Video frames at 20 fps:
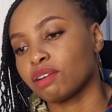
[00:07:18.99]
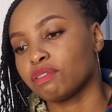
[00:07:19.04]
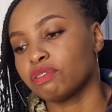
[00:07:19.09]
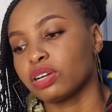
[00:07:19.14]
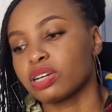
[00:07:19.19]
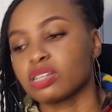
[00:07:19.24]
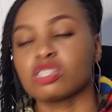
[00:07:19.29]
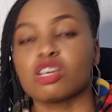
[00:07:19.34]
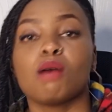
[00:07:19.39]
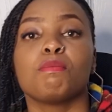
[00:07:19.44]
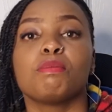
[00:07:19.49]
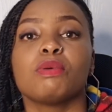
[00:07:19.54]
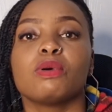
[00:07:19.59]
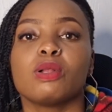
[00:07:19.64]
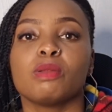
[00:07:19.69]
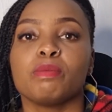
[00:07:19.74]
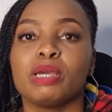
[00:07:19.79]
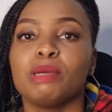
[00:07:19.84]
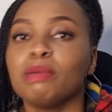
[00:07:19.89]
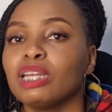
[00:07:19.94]
for
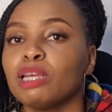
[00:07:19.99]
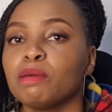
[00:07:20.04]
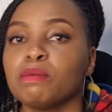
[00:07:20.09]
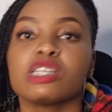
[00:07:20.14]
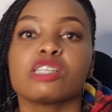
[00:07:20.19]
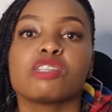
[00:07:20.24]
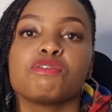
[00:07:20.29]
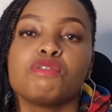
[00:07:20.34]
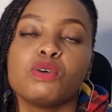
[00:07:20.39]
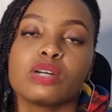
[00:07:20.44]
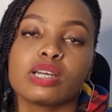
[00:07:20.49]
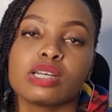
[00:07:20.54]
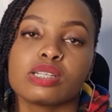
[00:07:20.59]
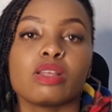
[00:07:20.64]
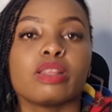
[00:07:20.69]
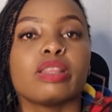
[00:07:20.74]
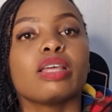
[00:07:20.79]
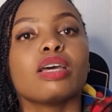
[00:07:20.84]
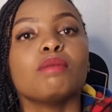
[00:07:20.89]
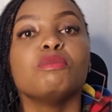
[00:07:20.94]
example, maybe let me just focus
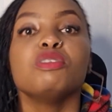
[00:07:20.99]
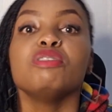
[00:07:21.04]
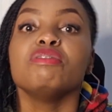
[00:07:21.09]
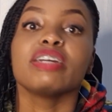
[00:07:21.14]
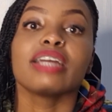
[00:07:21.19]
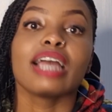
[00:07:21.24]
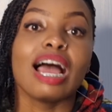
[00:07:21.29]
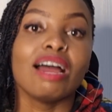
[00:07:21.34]
on the moving